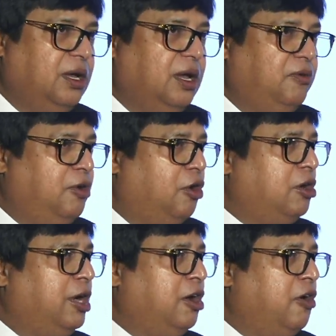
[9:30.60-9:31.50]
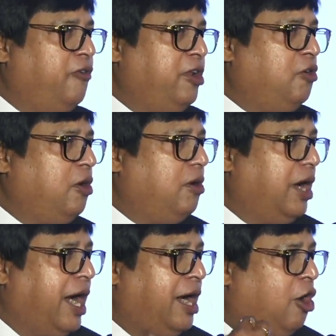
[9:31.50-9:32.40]
We already offer you
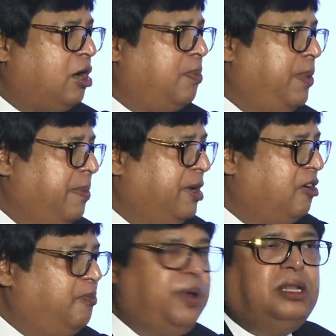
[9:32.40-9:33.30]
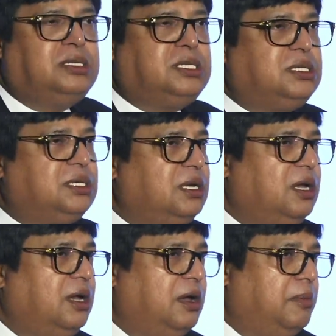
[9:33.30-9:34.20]
ad hoc payment of bills
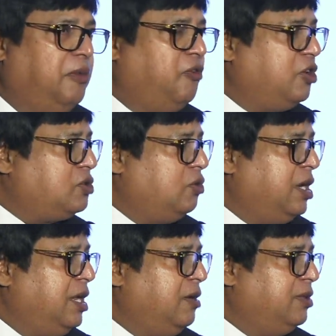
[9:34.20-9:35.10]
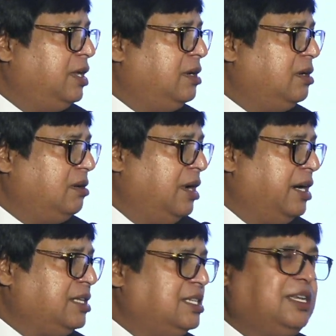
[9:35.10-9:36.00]
before scrutiny within,
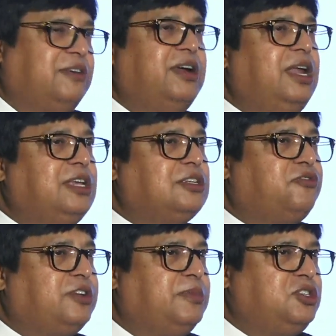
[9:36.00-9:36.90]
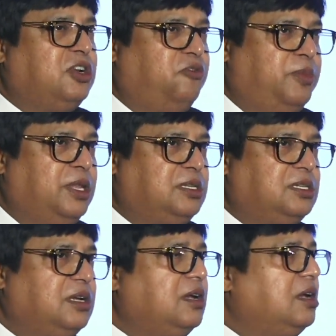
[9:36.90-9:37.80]
let us say, 7 days of submission of
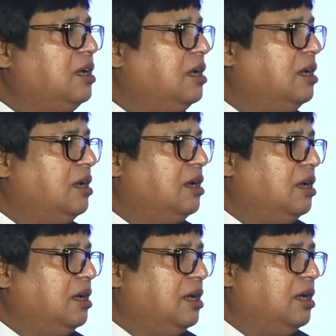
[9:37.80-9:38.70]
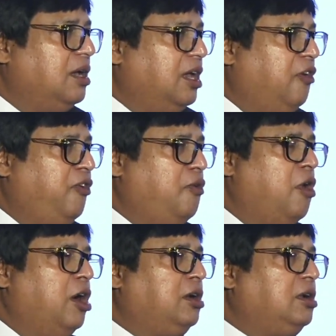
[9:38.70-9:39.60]
bills. If you
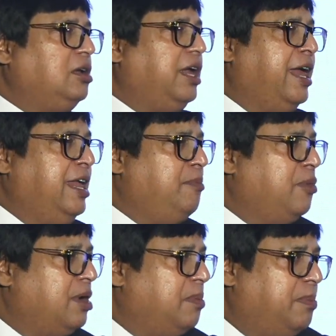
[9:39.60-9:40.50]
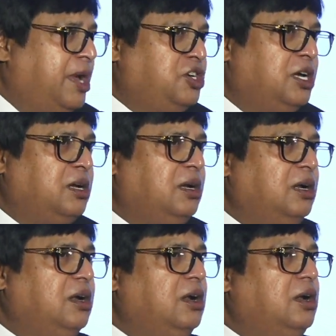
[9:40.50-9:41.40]
want any measure
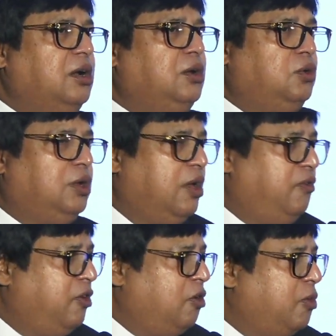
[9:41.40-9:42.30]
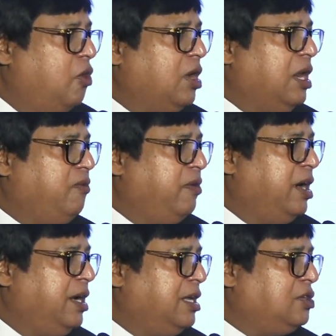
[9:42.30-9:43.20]
to give you more
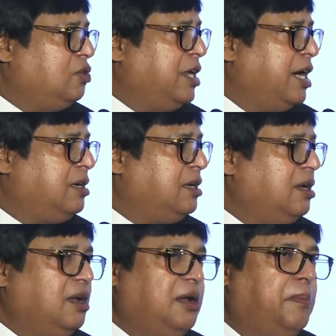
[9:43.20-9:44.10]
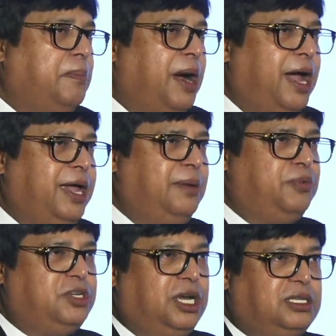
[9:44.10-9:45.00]
liquidity so that my
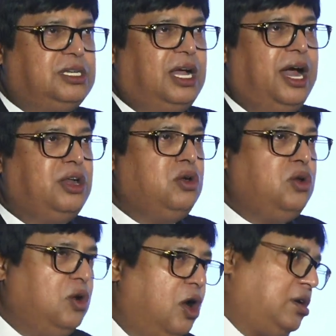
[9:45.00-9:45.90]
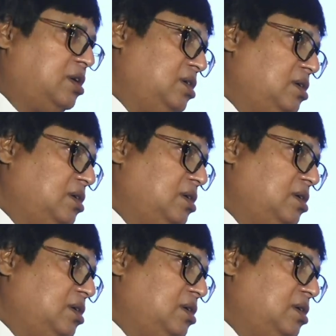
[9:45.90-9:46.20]
projects are not